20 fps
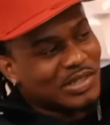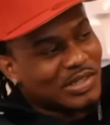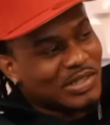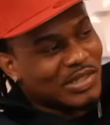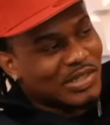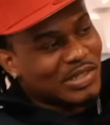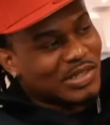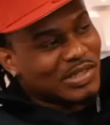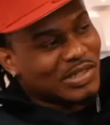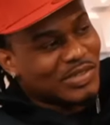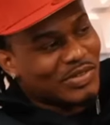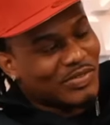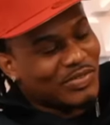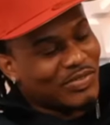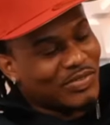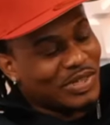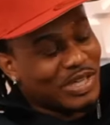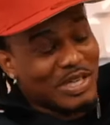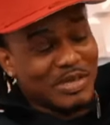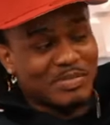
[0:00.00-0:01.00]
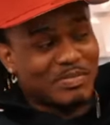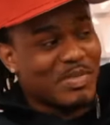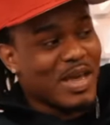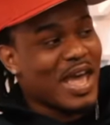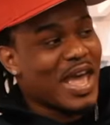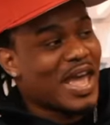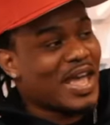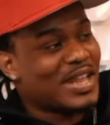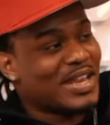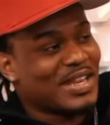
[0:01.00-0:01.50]
yeah, yeah. That it's
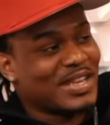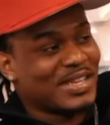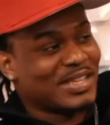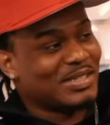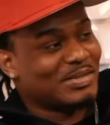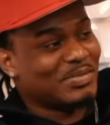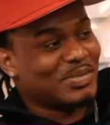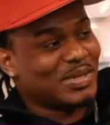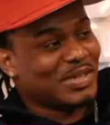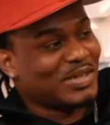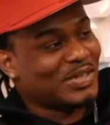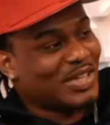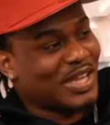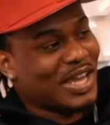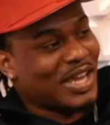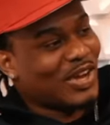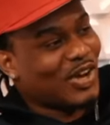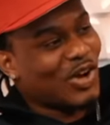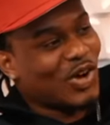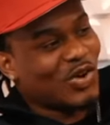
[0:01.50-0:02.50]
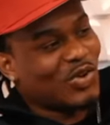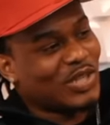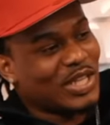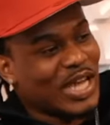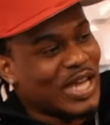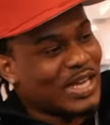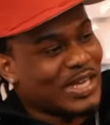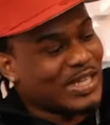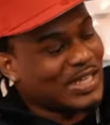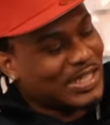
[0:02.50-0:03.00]
mad wow. niggas, bro. Like yeah. a whole
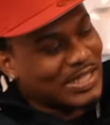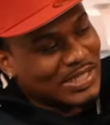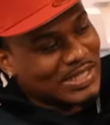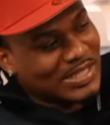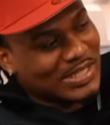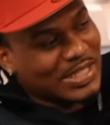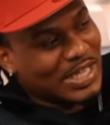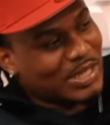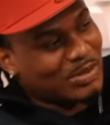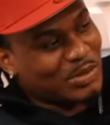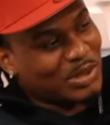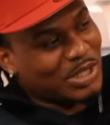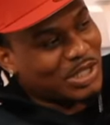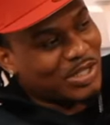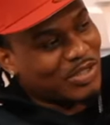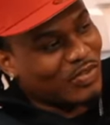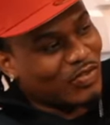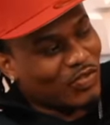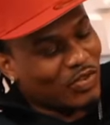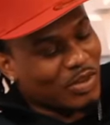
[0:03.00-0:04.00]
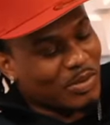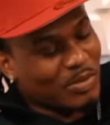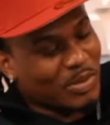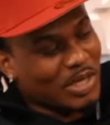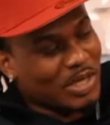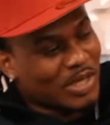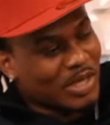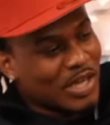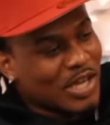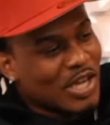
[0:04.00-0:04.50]
lot of niggas type shit. You feel
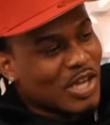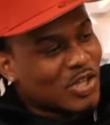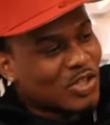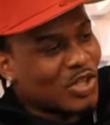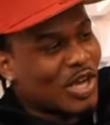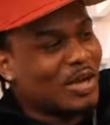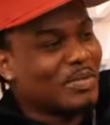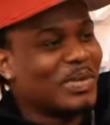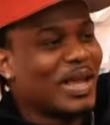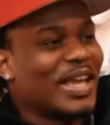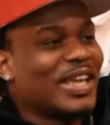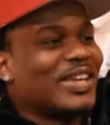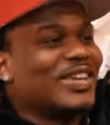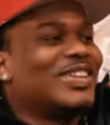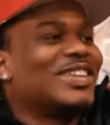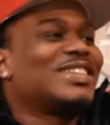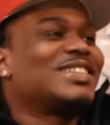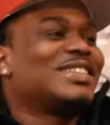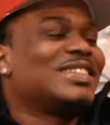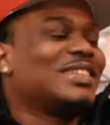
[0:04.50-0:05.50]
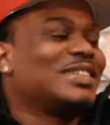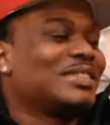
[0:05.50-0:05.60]
me? So I'm that like, wasn't